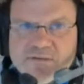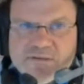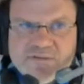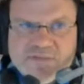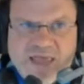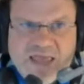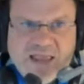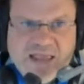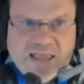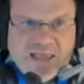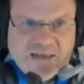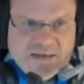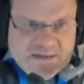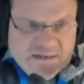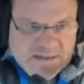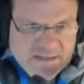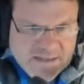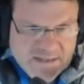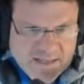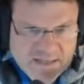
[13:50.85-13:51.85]
They
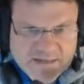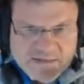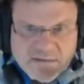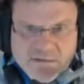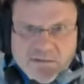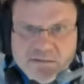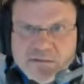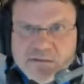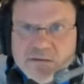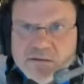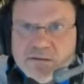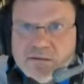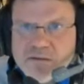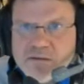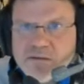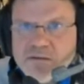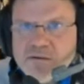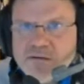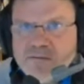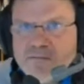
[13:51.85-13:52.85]
can get
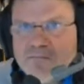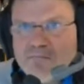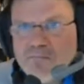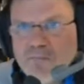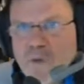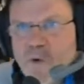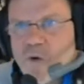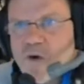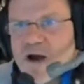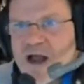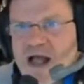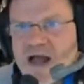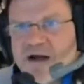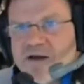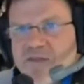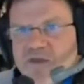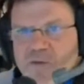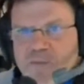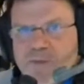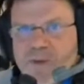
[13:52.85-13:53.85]
more
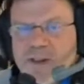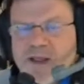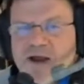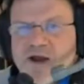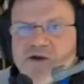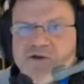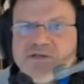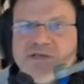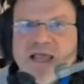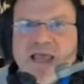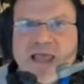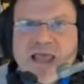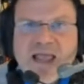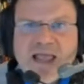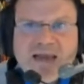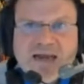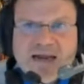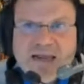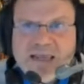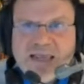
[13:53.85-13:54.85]
out of their players.
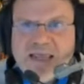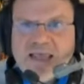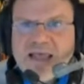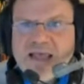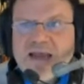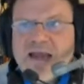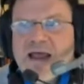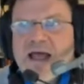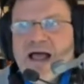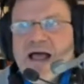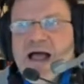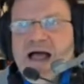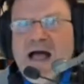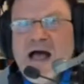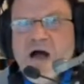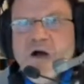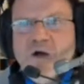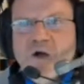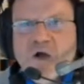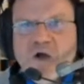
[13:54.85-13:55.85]
And again,
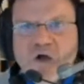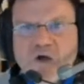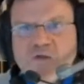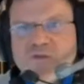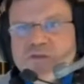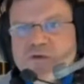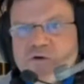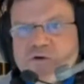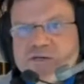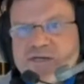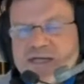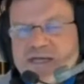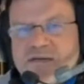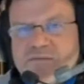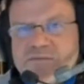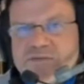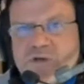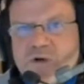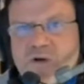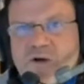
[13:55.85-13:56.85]
how good their
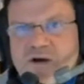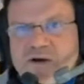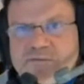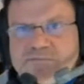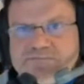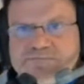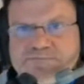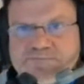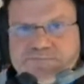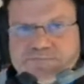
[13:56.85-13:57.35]
teams are